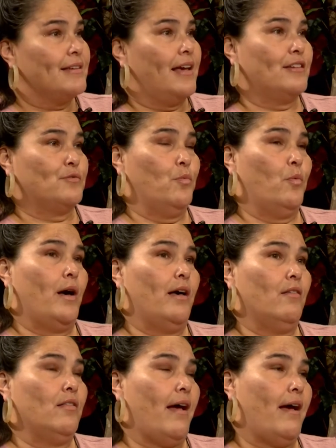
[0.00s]
as
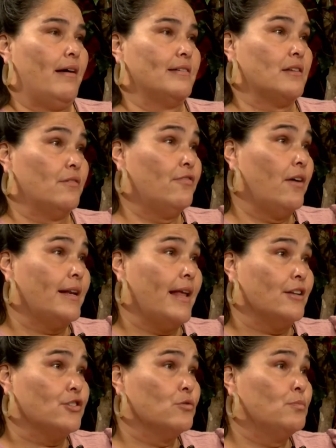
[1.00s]
well as a
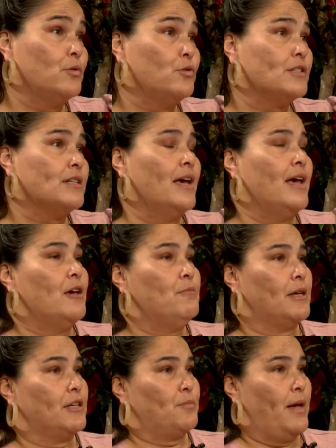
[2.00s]
financial boost,
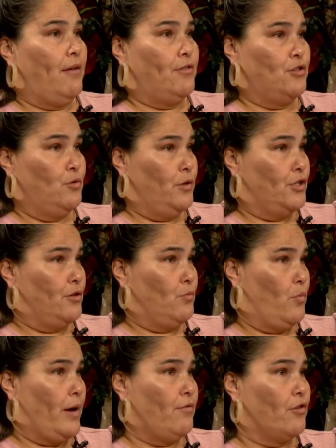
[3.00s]
because we have a tuition
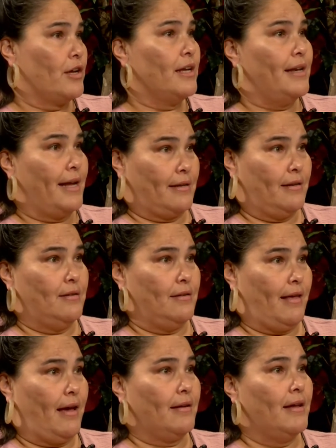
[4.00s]
waiver connected to
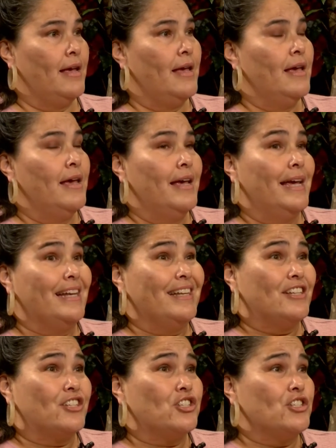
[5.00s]
that. In
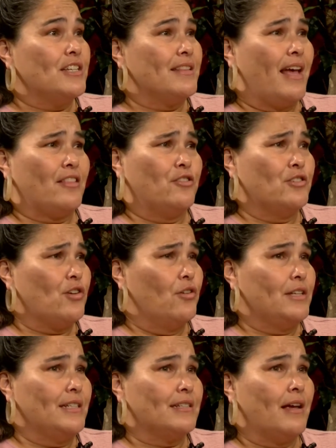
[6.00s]
addition to that, there's all
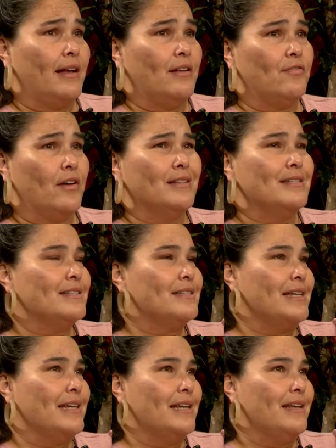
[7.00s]
these kind of
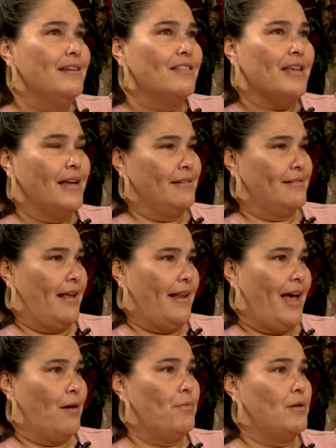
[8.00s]
unseen things that
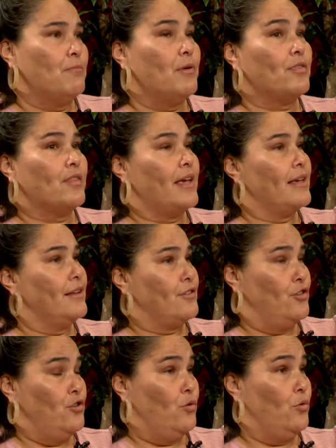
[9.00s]
happen, but they get
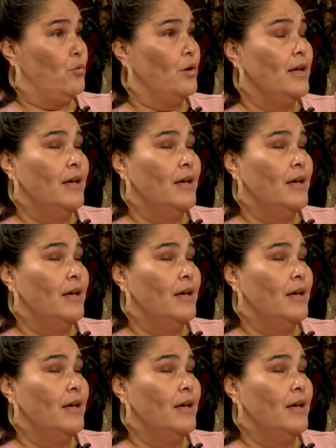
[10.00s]
to know